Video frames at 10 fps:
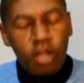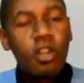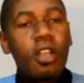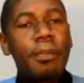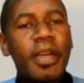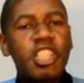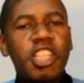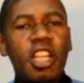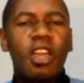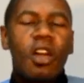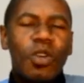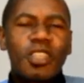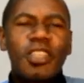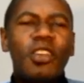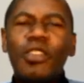Colombia and Chile
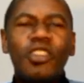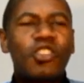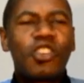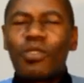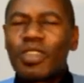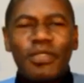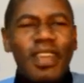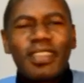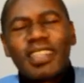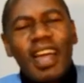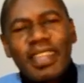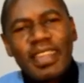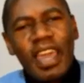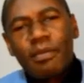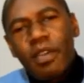was a 0-0 draw. It was a very tight
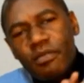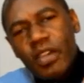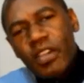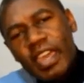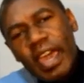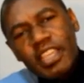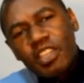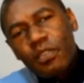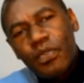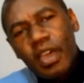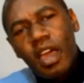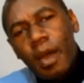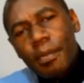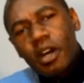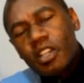game, very cagey affair.
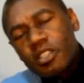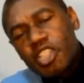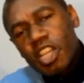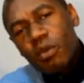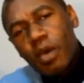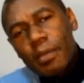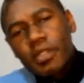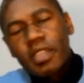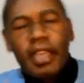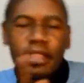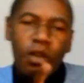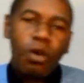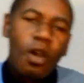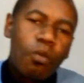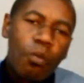But Chile were able to get
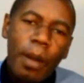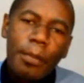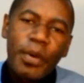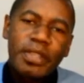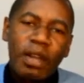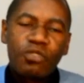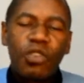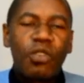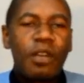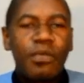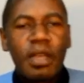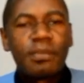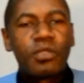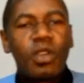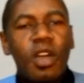the 1 point that was required for
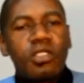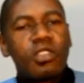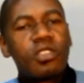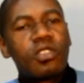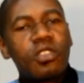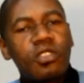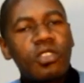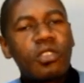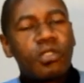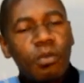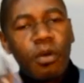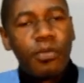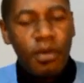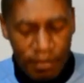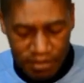them to
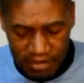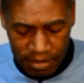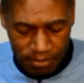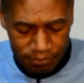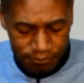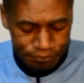move further up the table.